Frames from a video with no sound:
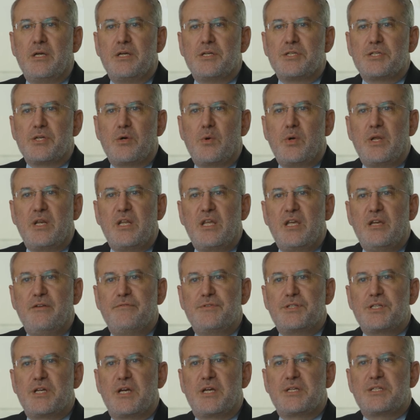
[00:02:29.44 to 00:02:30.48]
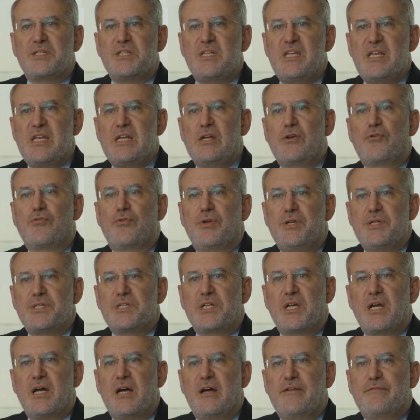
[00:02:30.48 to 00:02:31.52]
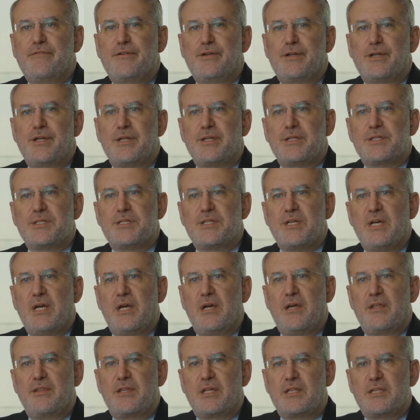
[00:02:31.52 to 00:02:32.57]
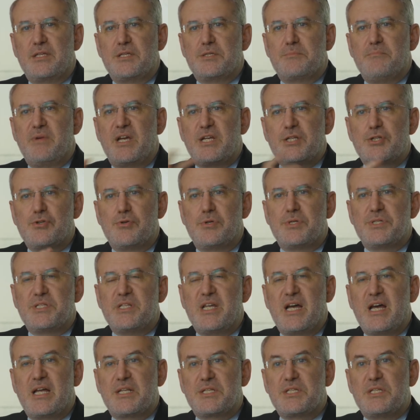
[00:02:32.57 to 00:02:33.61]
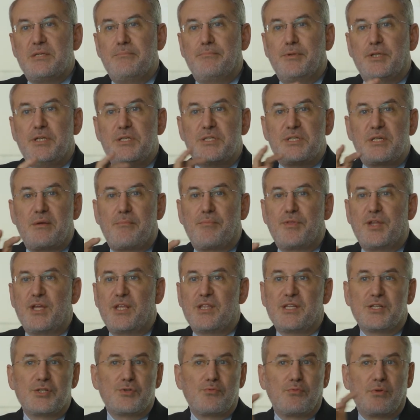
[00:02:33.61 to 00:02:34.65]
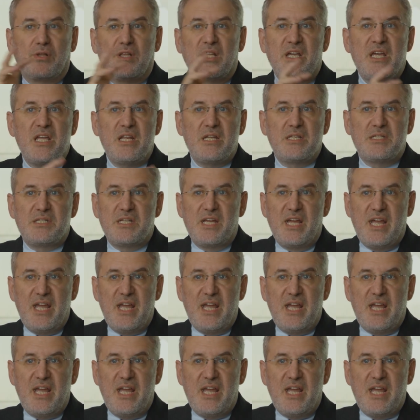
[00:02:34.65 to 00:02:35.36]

So it gives us increased confidence that this measure is not simply something that's related to